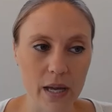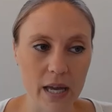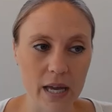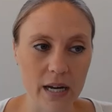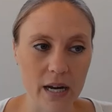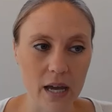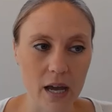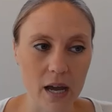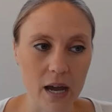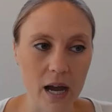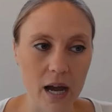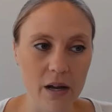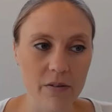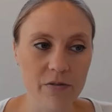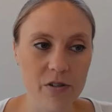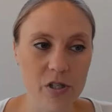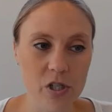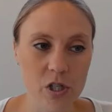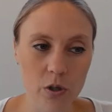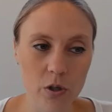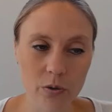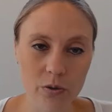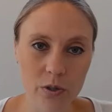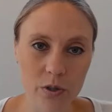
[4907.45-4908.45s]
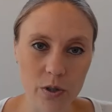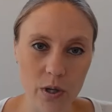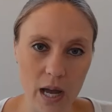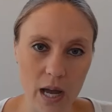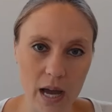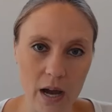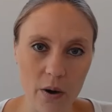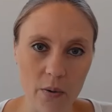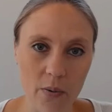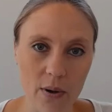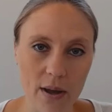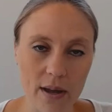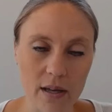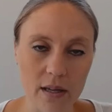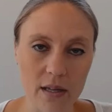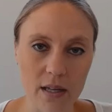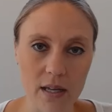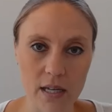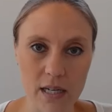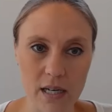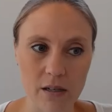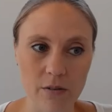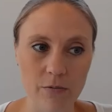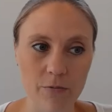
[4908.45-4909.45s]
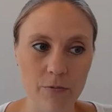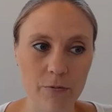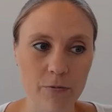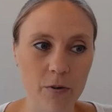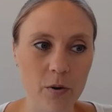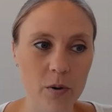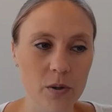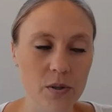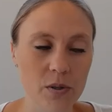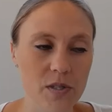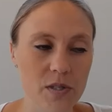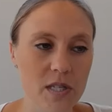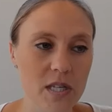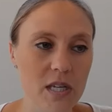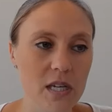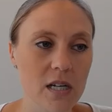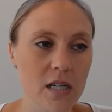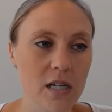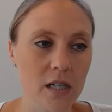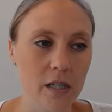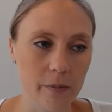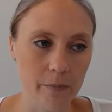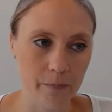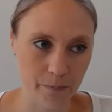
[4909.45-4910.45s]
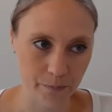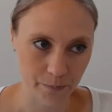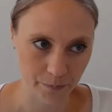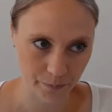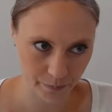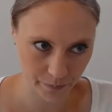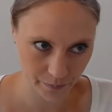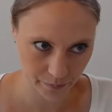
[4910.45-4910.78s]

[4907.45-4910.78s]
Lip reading: And I've shown you how it unfolds here.